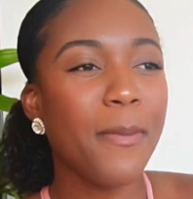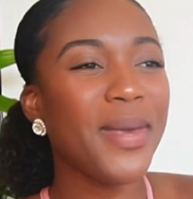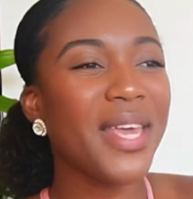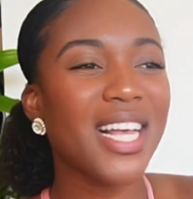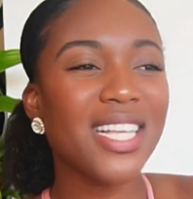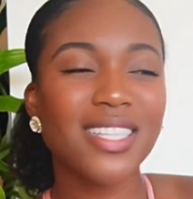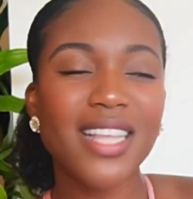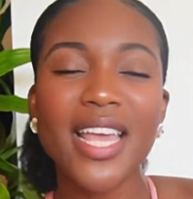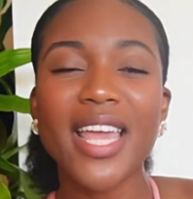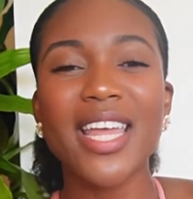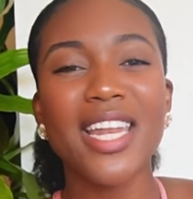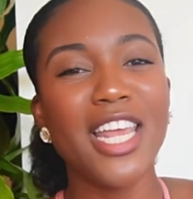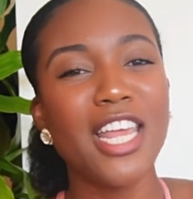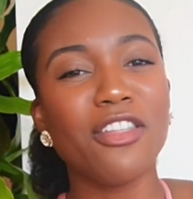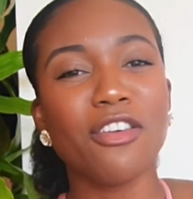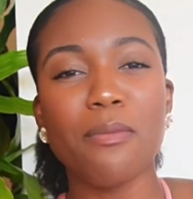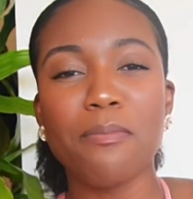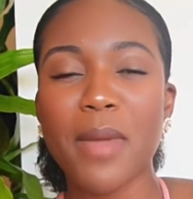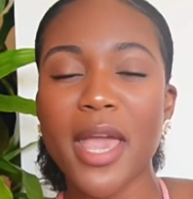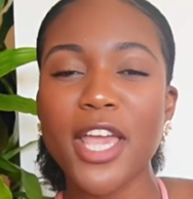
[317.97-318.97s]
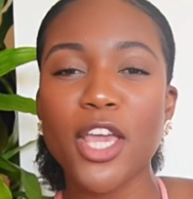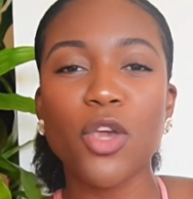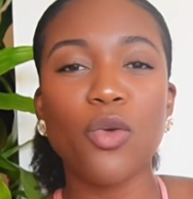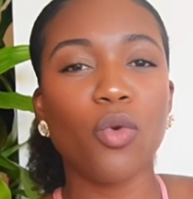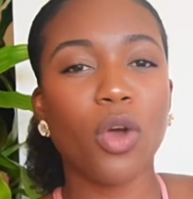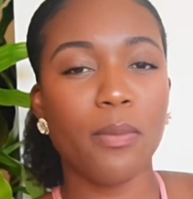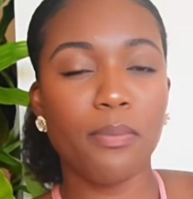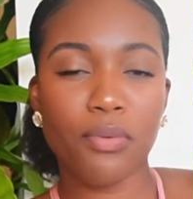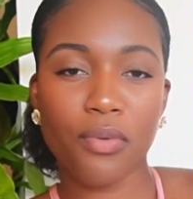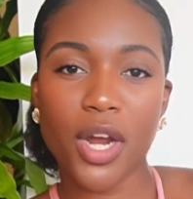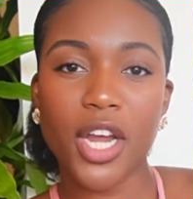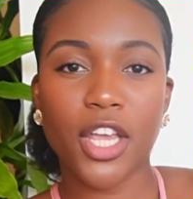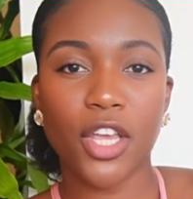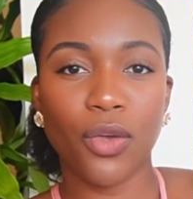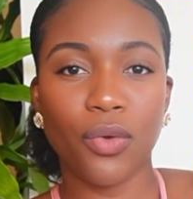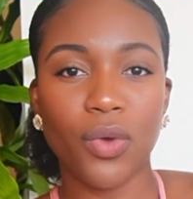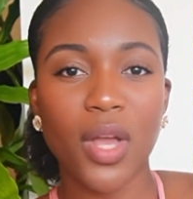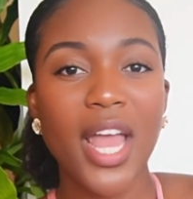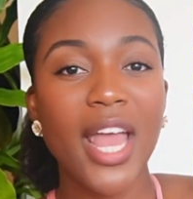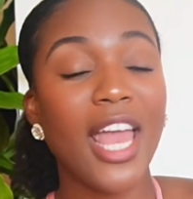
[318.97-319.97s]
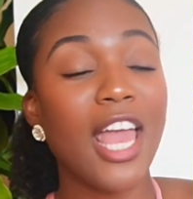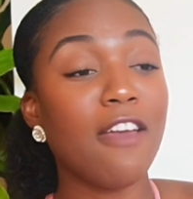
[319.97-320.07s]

because they can either make you or break you.